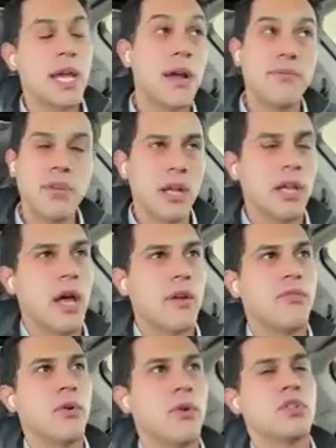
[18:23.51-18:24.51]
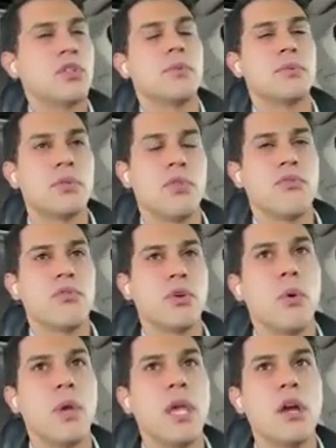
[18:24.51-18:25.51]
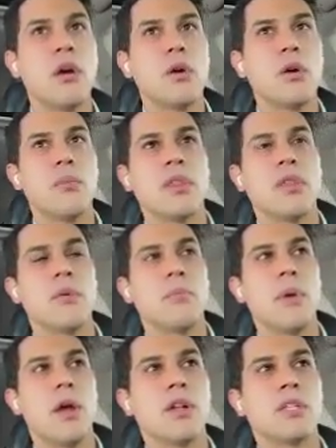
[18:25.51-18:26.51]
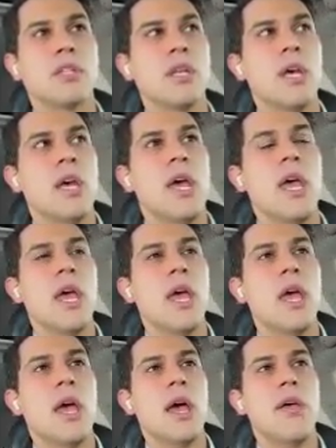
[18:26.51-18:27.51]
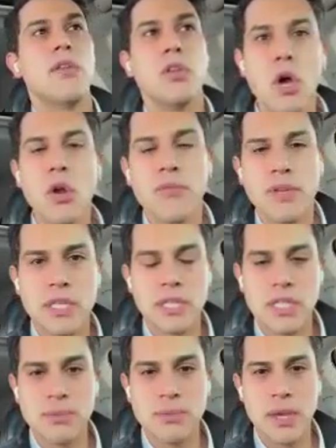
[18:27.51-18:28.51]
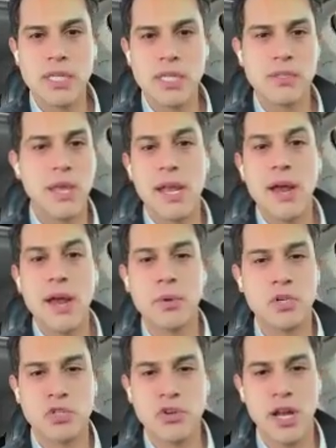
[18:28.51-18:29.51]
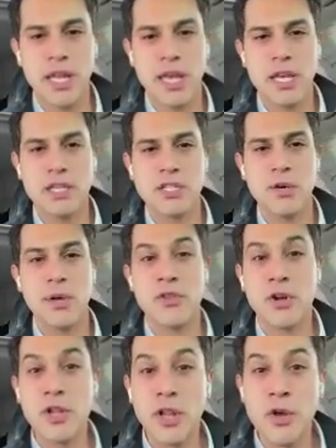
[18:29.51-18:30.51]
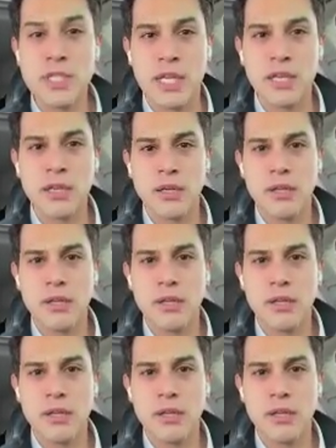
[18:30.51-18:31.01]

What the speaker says: And I've done a lot of focus groups through Cohere with parents. And then you go to visit these spaces that everyone's trying to get into, and they're closing.